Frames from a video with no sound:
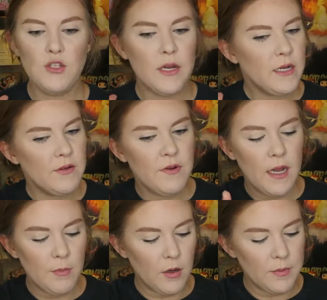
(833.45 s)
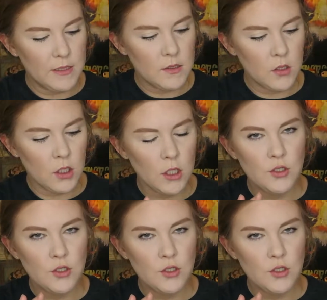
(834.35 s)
tried a different eyebrow pencil.